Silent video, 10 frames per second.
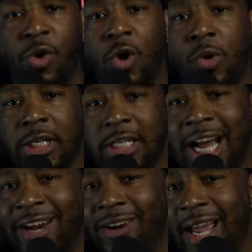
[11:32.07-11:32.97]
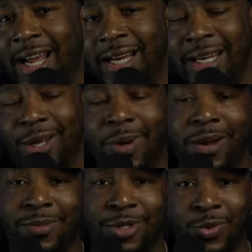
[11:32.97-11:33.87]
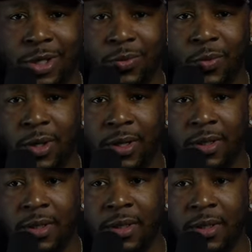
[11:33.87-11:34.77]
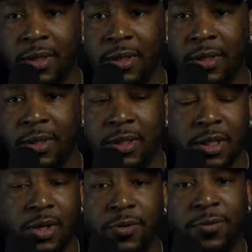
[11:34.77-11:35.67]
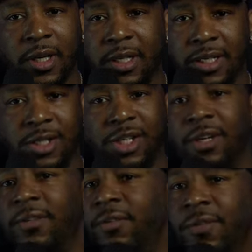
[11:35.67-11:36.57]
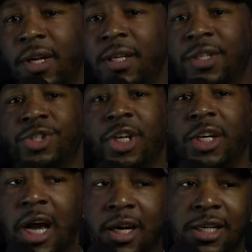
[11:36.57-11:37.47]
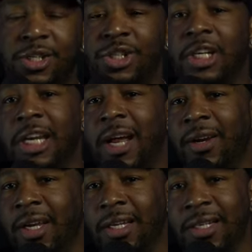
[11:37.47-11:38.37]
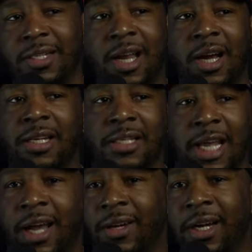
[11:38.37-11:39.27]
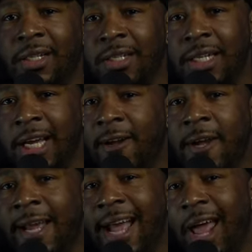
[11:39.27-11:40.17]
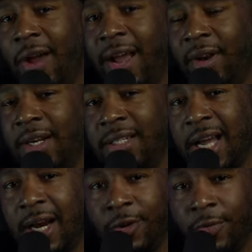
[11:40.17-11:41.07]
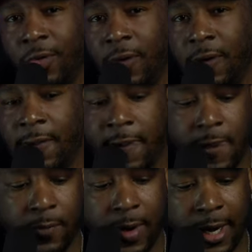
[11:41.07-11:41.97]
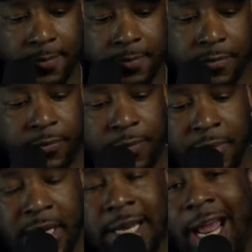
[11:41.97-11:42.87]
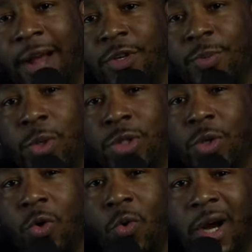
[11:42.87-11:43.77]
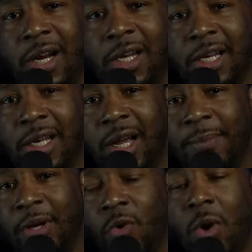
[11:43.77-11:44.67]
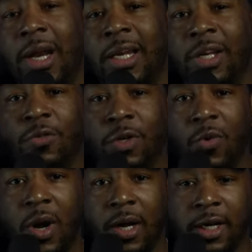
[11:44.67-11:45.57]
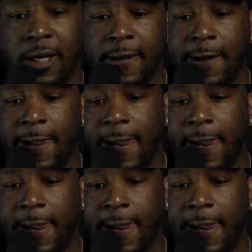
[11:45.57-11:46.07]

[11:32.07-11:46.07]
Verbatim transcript: the strong desire like I did when I was 21 to go fuck this chick, go fuck this chick, knock this chick down, get this, knock this down, knock this down. I don't have that desire no more, right? For me now, it's more so quantity. I mean, quality over quantity.